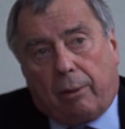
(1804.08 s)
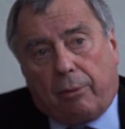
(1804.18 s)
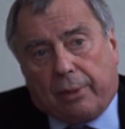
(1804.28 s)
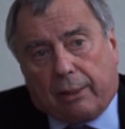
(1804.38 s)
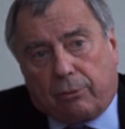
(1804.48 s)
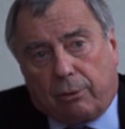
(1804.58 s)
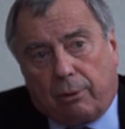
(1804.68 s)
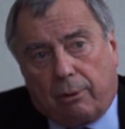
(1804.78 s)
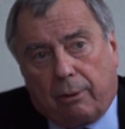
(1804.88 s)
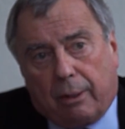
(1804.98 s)

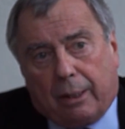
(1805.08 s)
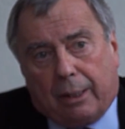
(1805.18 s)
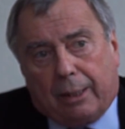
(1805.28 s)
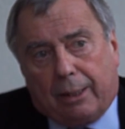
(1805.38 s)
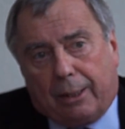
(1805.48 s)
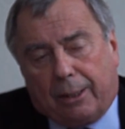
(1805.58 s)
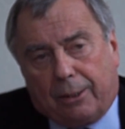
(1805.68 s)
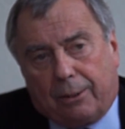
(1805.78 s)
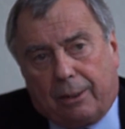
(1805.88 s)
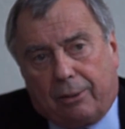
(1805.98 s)
that
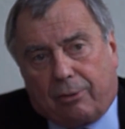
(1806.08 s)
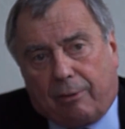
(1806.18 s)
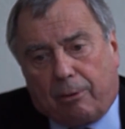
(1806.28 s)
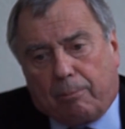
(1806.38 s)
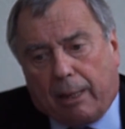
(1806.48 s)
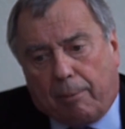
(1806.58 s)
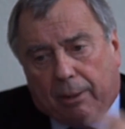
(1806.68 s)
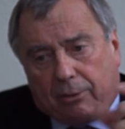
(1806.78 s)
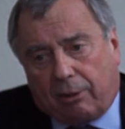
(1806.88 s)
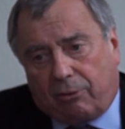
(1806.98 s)
is given by
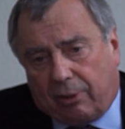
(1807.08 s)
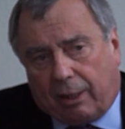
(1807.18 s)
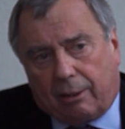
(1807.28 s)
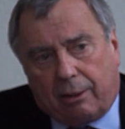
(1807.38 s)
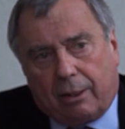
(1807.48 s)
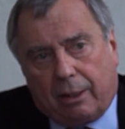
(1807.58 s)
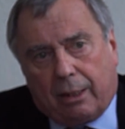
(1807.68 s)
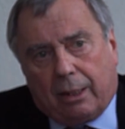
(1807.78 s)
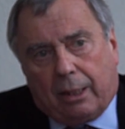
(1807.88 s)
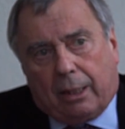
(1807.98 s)
Amartya Sen.
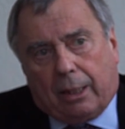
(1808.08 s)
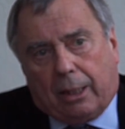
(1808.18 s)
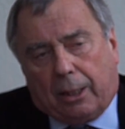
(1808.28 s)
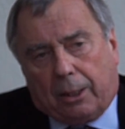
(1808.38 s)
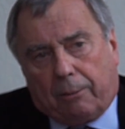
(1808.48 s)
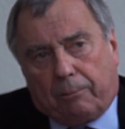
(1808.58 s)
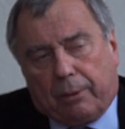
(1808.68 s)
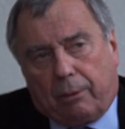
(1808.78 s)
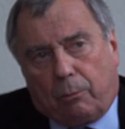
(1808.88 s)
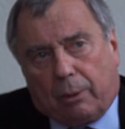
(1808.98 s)

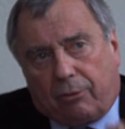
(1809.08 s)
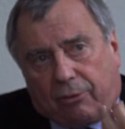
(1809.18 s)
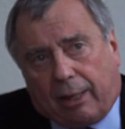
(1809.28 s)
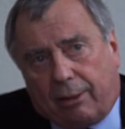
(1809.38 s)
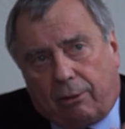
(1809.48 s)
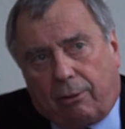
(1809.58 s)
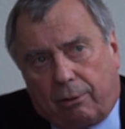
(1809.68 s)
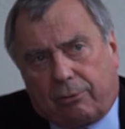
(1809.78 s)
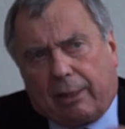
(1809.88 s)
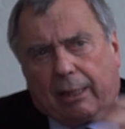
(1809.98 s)
When Sen
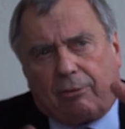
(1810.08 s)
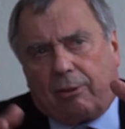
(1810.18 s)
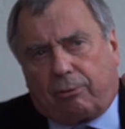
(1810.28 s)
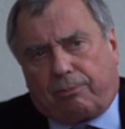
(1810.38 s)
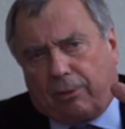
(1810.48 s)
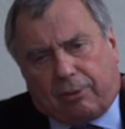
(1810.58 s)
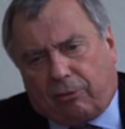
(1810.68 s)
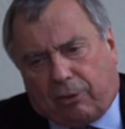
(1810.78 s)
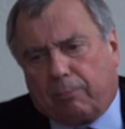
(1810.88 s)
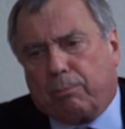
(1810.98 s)
has this
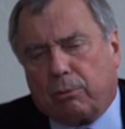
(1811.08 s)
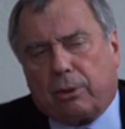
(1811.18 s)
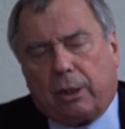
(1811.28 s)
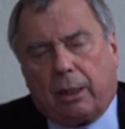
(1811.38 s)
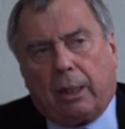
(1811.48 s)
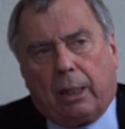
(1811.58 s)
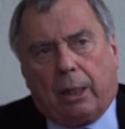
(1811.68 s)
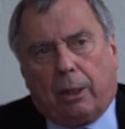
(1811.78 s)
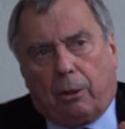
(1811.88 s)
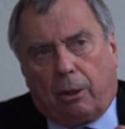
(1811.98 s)
fantastic book,
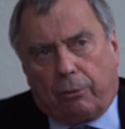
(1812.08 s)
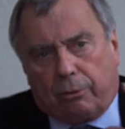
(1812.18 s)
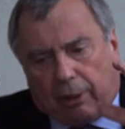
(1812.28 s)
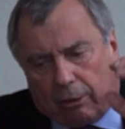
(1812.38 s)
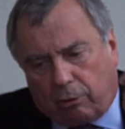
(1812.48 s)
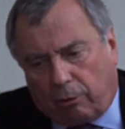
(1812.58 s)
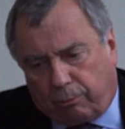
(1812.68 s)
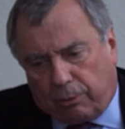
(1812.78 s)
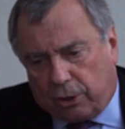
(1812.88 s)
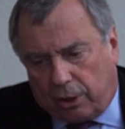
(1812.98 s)
the title
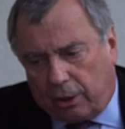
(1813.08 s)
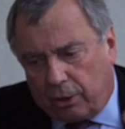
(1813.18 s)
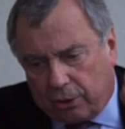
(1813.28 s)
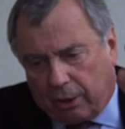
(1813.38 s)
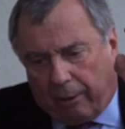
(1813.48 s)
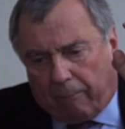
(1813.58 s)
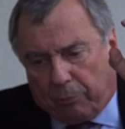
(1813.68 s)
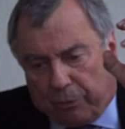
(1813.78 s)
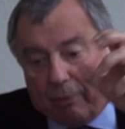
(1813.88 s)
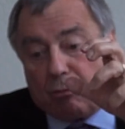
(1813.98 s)
of which is
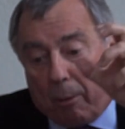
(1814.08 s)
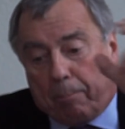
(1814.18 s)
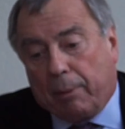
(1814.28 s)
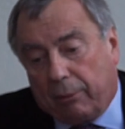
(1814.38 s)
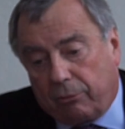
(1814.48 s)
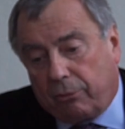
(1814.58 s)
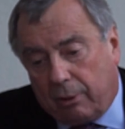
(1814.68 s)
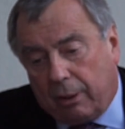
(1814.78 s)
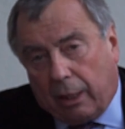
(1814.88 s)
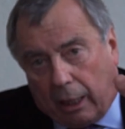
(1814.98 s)

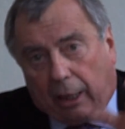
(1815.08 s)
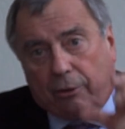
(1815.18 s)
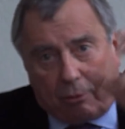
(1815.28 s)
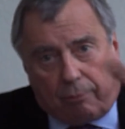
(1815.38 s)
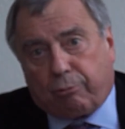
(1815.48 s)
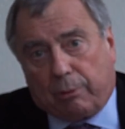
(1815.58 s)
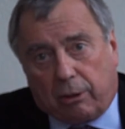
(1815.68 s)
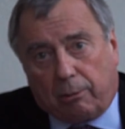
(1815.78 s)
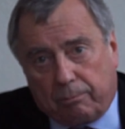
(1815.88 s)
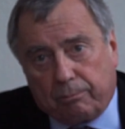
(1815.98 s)
Development as
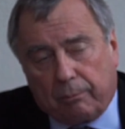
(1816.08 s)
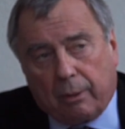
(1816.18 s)
Freedom.